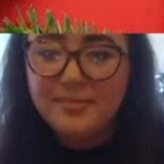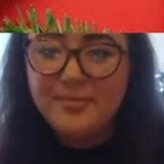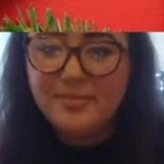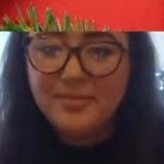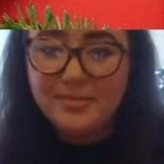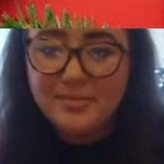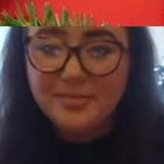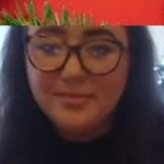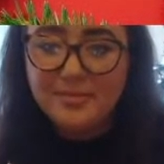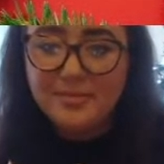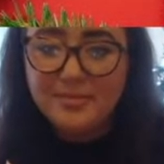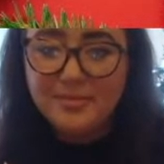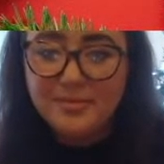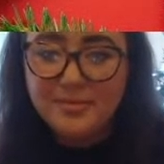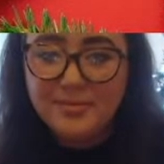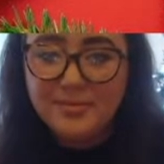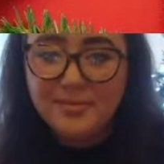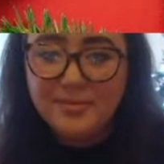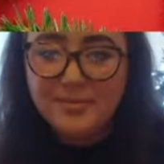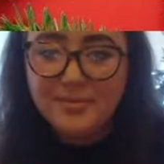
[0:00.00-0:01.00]

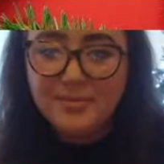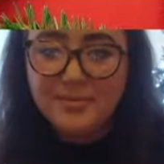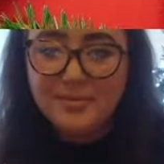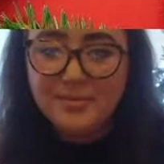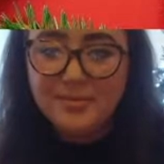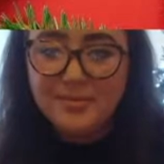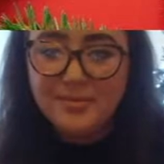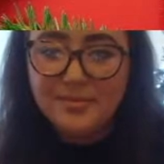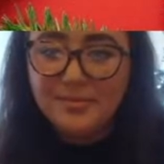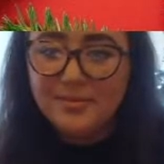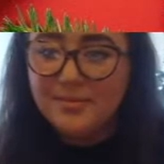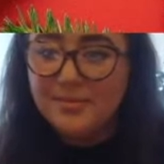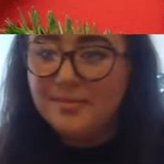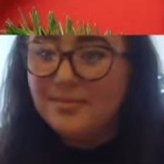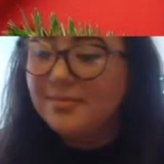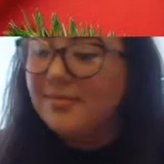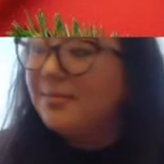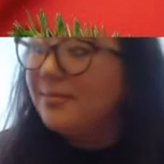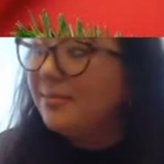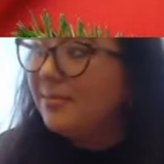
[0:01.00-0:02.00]

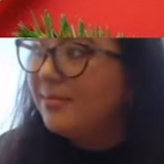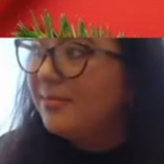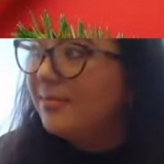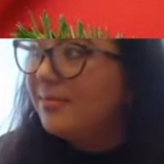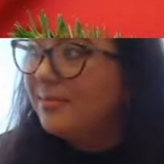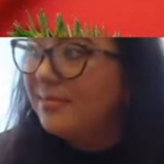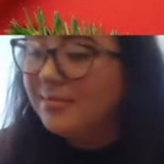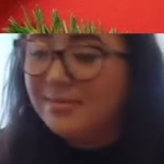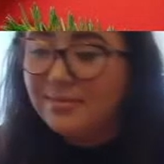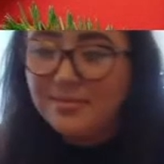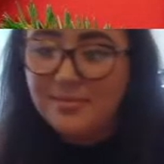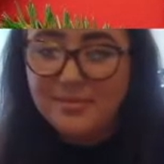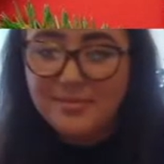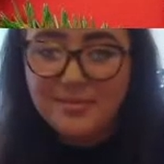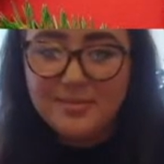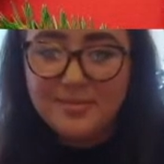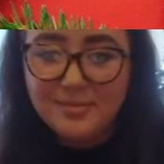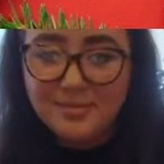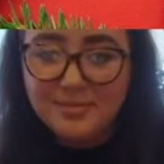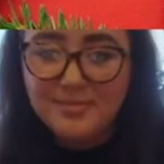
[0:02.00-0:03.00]

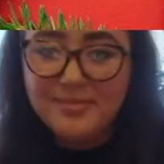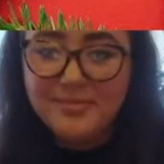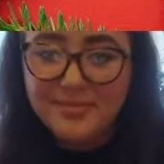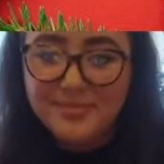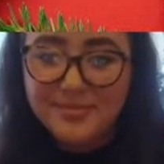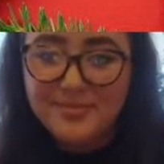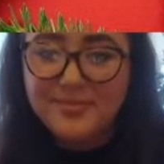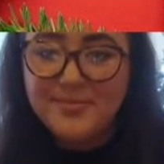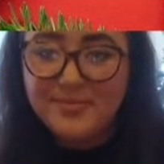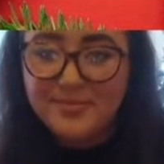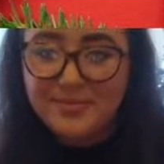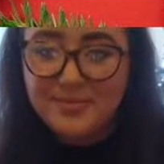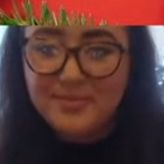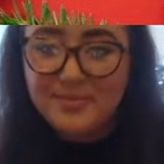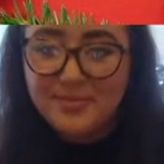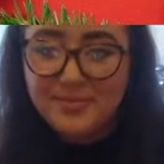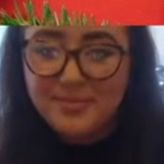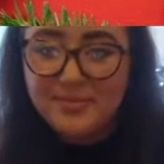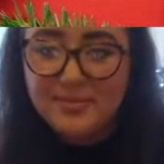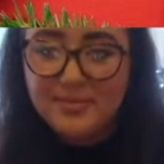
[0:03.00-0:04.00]

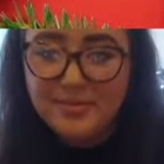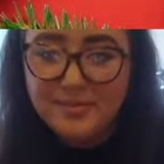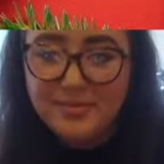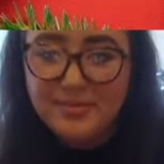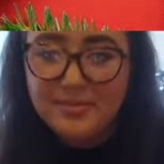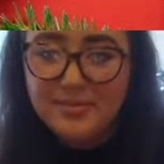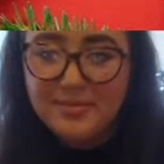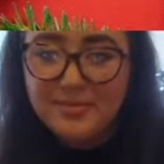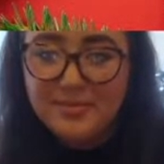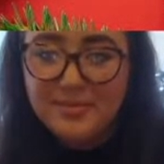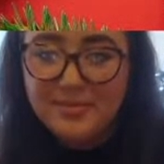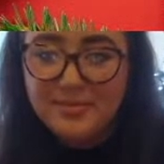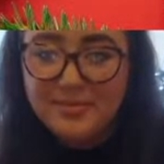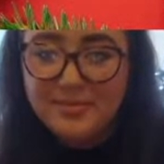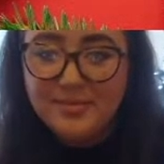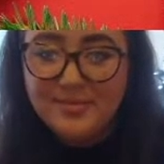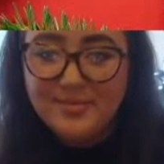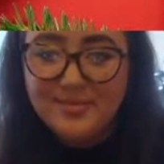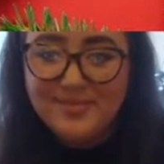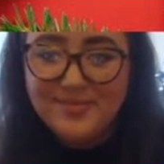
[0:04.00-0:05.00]

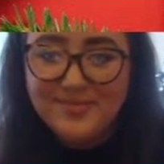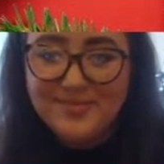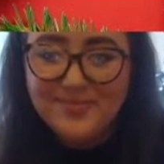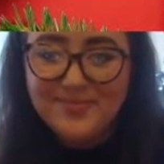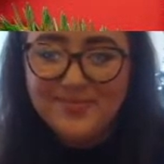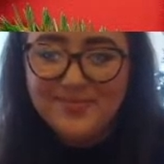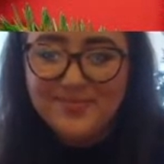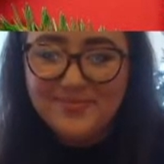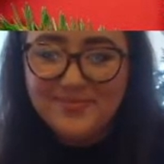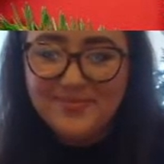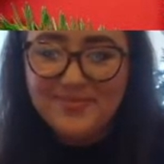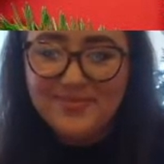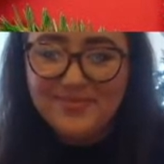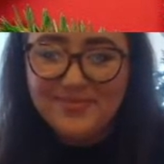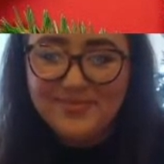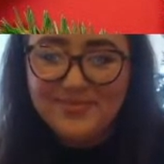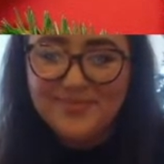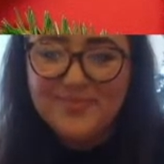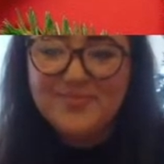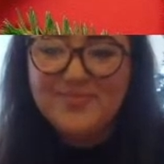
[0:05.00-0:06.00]
[no speech]